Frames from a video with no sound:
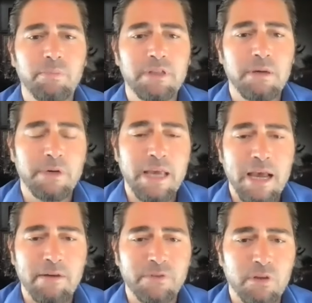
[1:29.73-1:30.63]
but then we
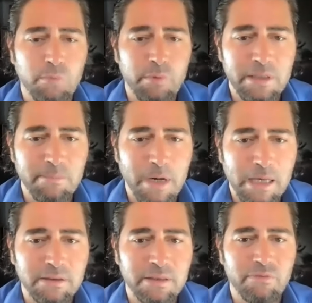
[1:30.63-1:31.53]
have the 3D
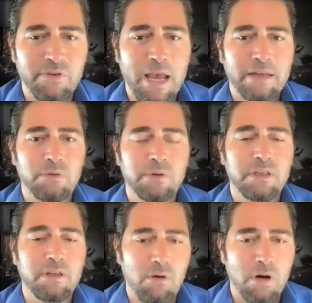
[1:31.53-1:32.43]
modeling factory
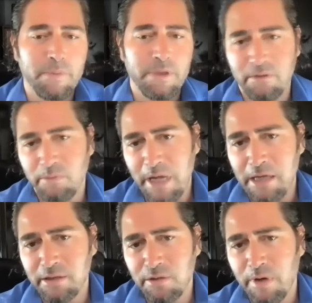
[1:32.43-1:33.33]
and the augmented
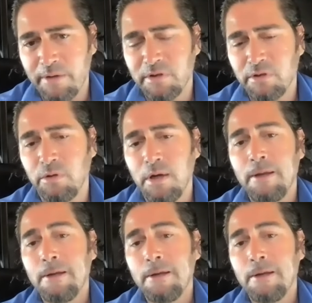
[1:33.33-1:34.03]
reality revenue